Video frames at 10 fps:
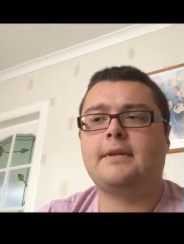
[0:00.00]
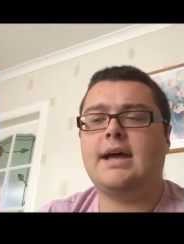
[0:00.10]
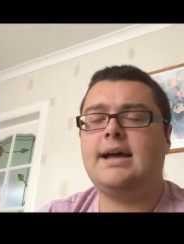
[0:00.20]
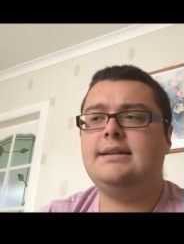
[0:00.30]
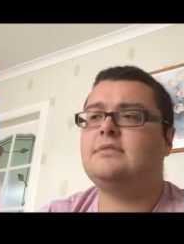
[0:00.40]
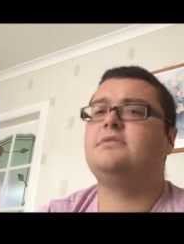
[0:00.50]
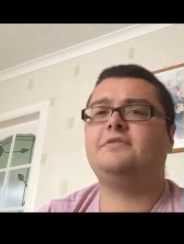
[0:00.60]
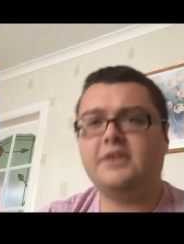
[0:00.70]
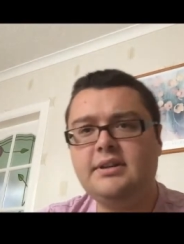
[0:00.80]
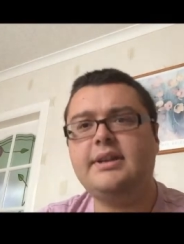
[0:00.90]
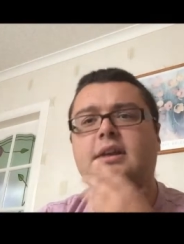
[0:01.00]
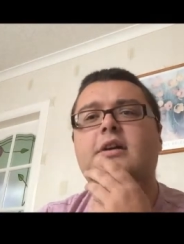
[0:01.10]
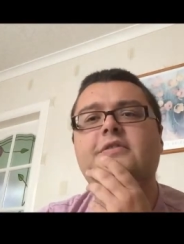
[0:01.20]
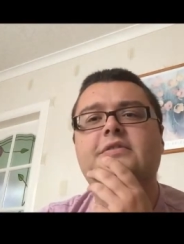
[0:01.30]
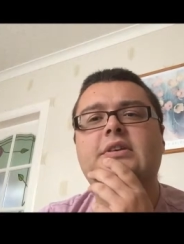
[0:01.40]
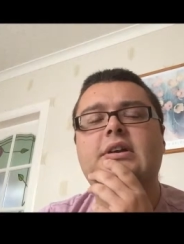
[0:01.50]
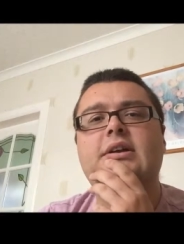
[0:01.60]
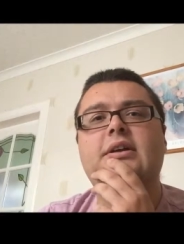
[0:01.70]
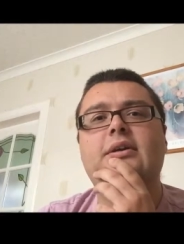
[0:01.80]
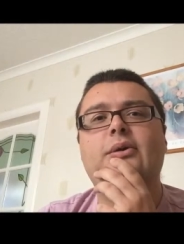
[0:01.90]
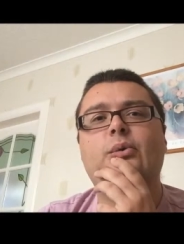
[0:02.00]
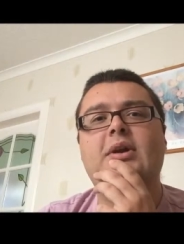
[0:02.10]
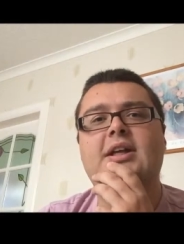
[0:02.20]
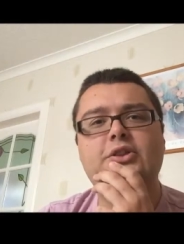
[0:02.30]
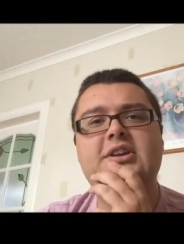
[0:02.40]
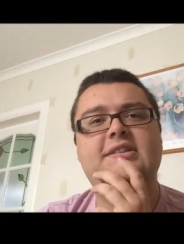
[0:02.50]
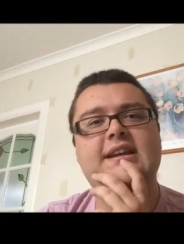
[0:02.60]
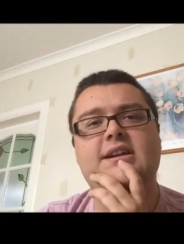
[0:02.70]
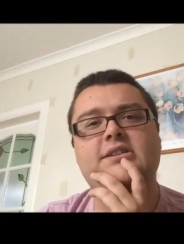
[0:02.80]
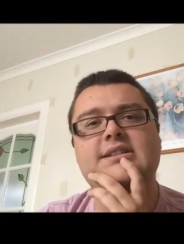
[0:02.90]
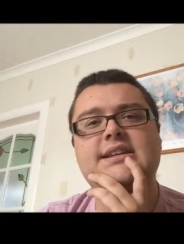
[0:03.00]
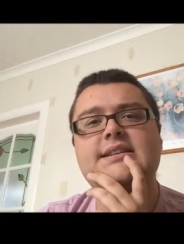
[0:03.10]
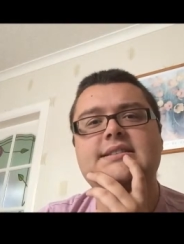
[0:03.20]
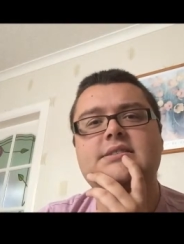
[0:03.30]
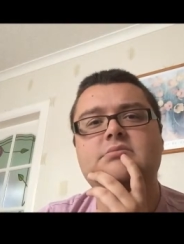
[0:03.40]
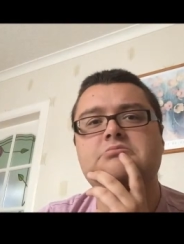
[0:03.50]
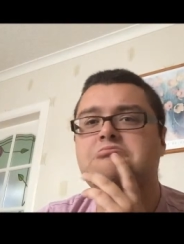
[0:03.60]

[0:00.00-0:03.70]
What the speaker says: And funnily enough, when I look at the analytics,